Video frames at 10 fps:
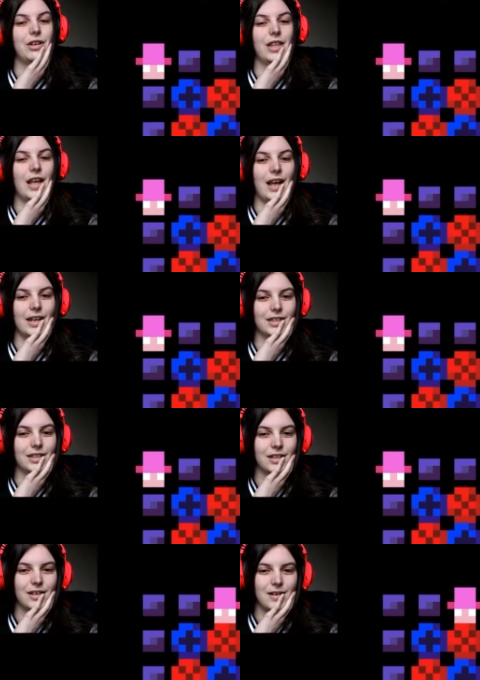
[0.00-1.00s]
doing that.
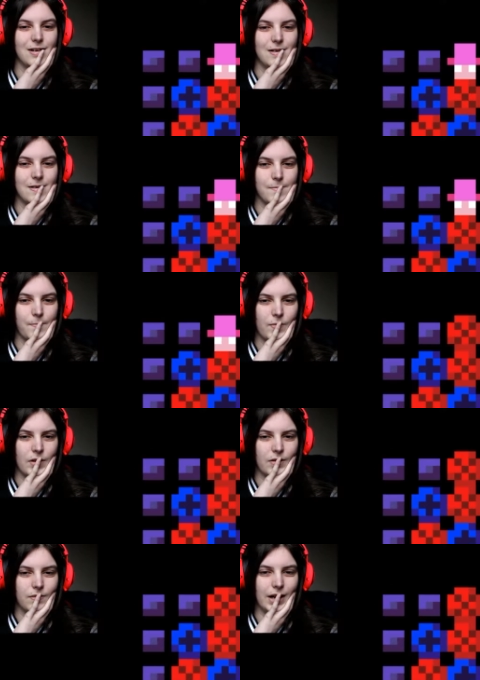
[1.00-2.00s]

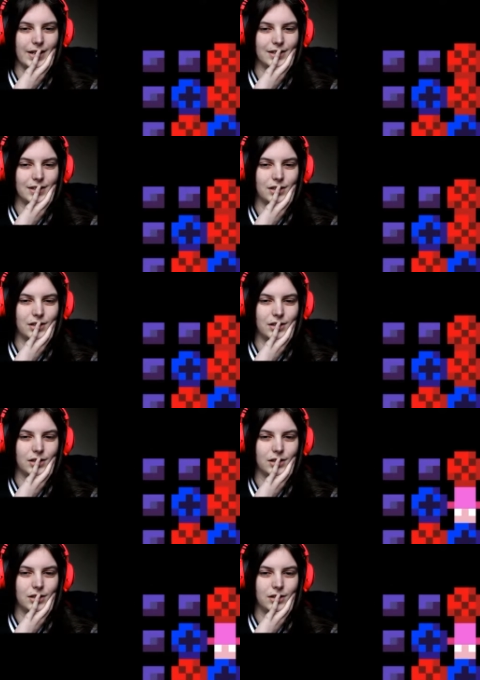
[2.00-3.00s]
Right.
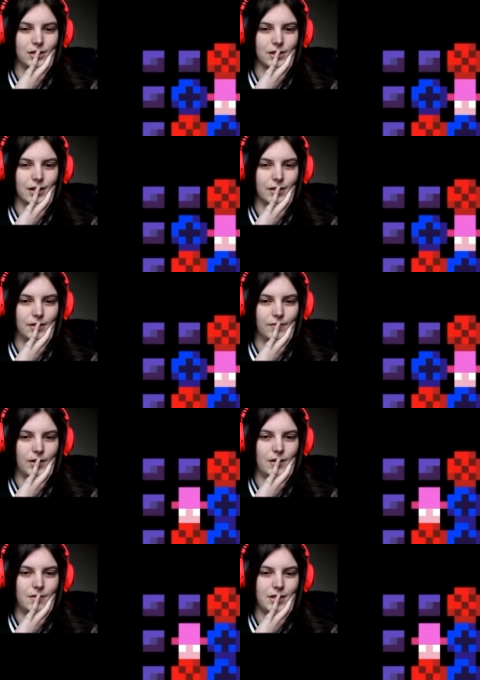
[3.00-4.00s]
Let's get
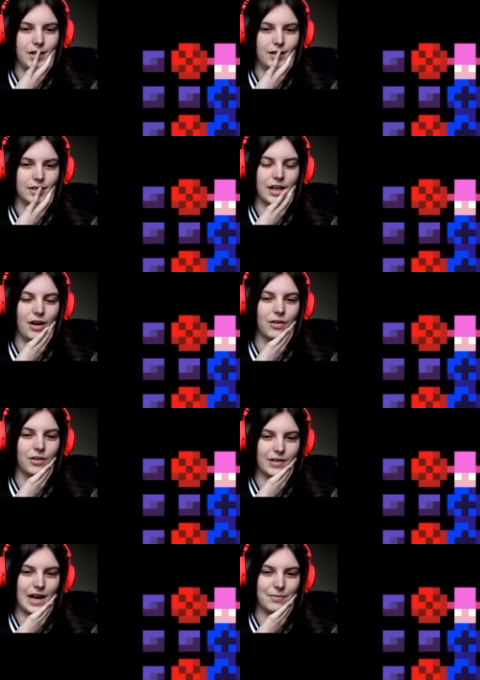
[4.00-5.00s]
around here. Let's get all
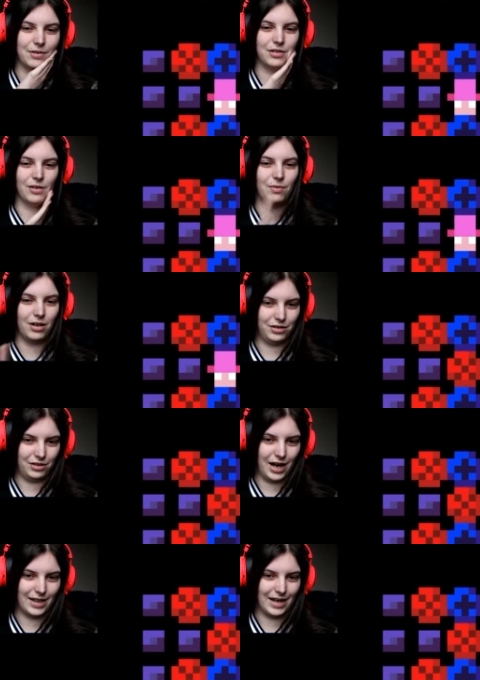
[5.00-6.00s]
the red ones on one
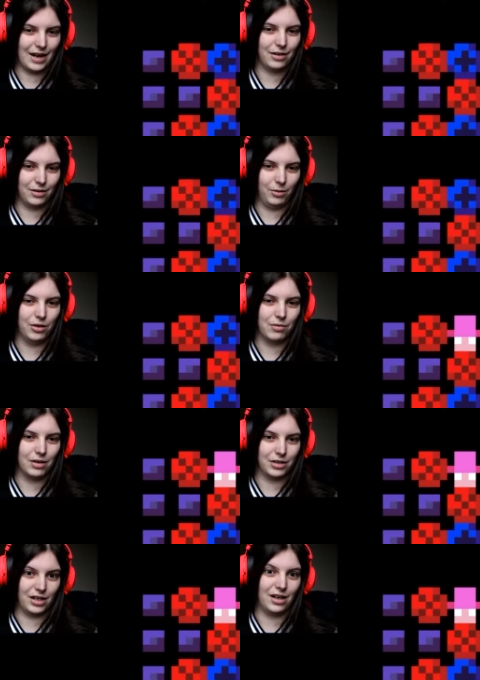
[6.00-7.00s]
side and then get all the blue
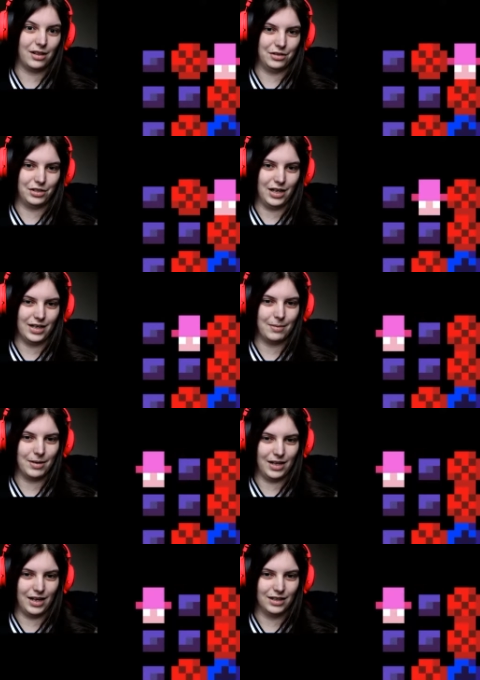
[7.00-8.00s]
ones on another side. How
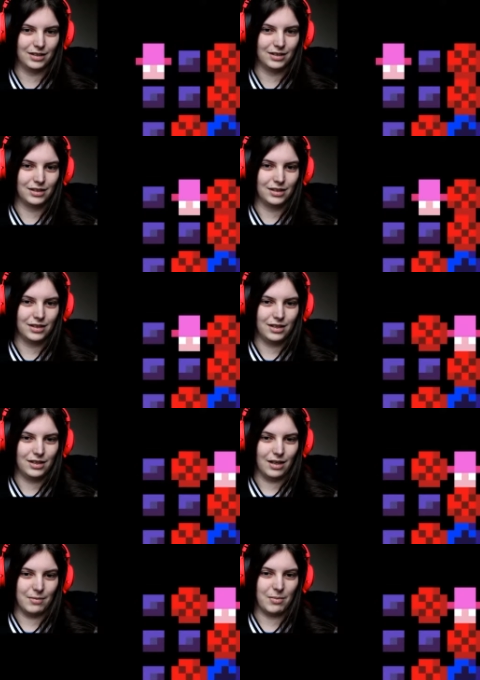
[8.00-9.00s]
about that?
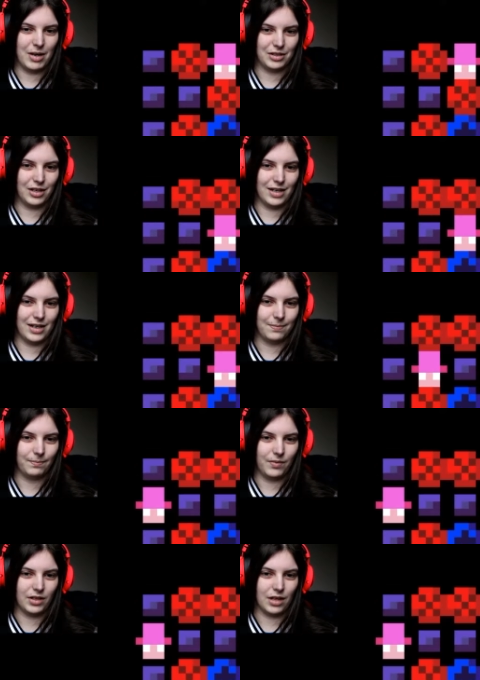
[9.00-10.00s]
Would be the best idea.
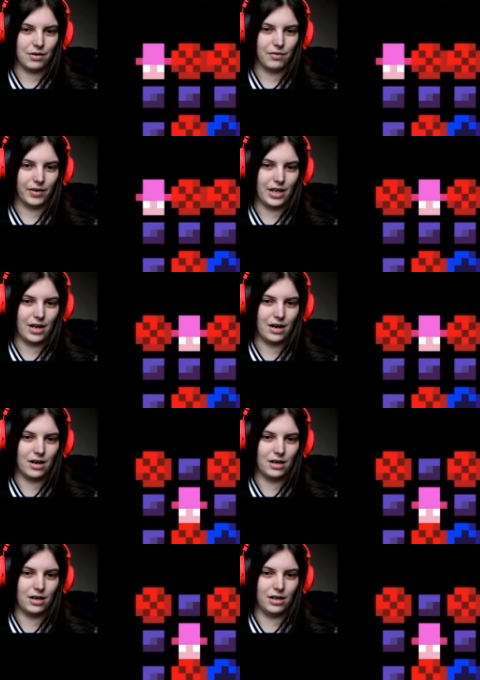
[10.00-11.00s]
Get you over
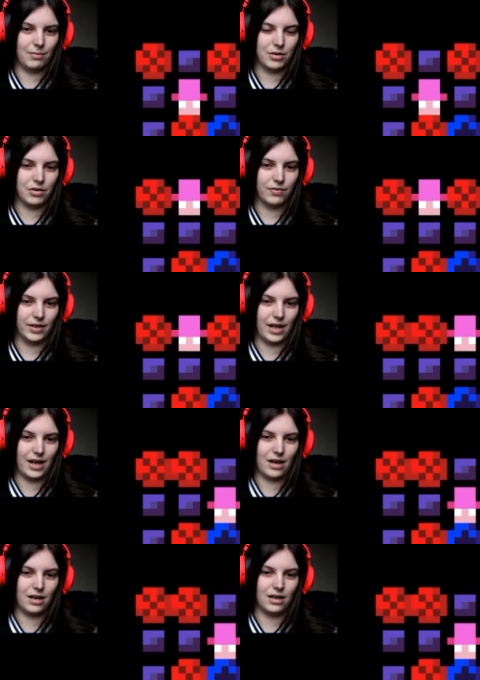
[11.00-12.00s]
here and then put you over
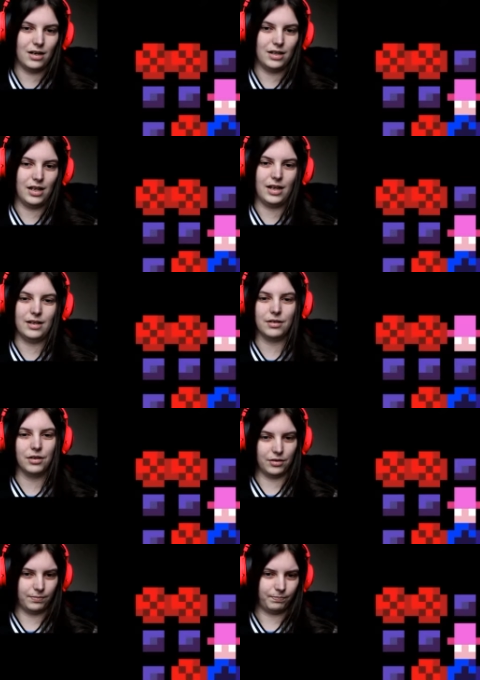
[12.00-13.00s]
there and then
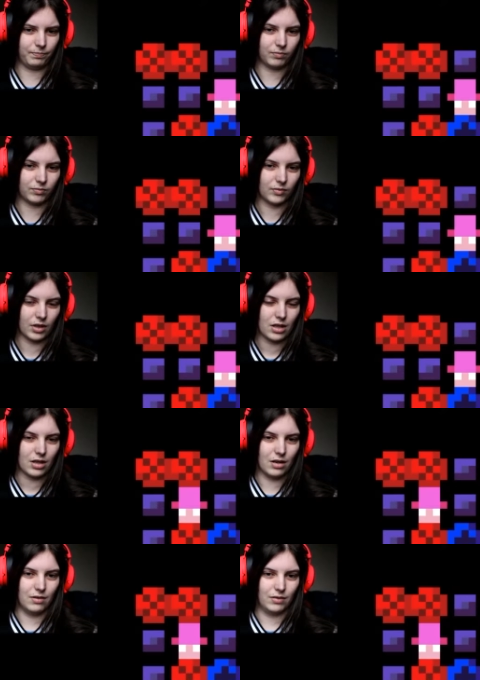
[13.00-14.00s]
good.
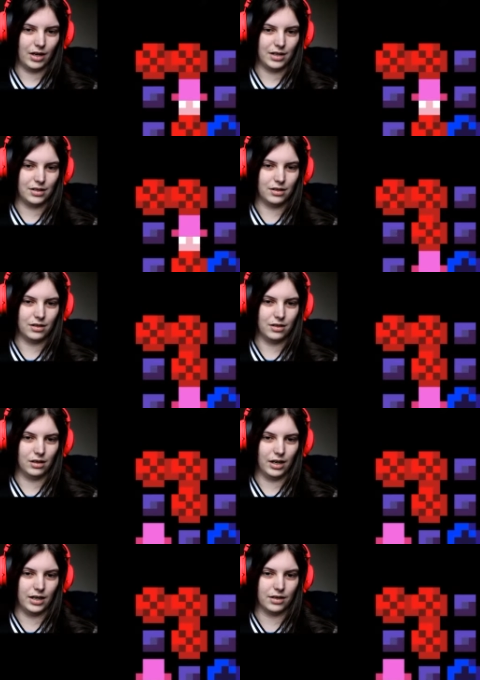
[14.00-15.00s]
Right.
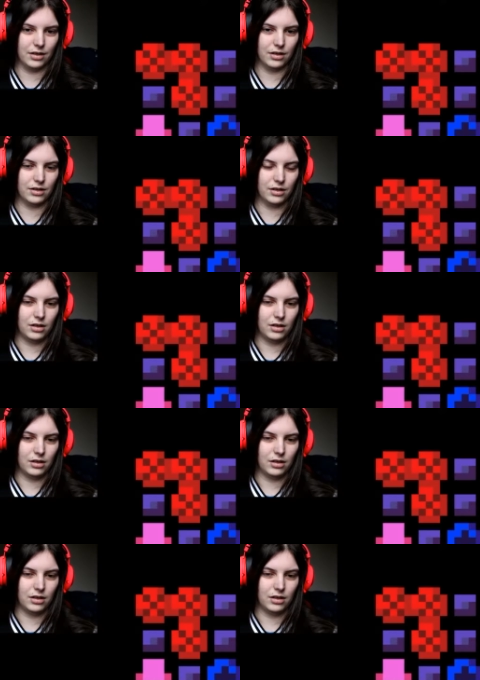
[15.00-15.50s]
Alright, good.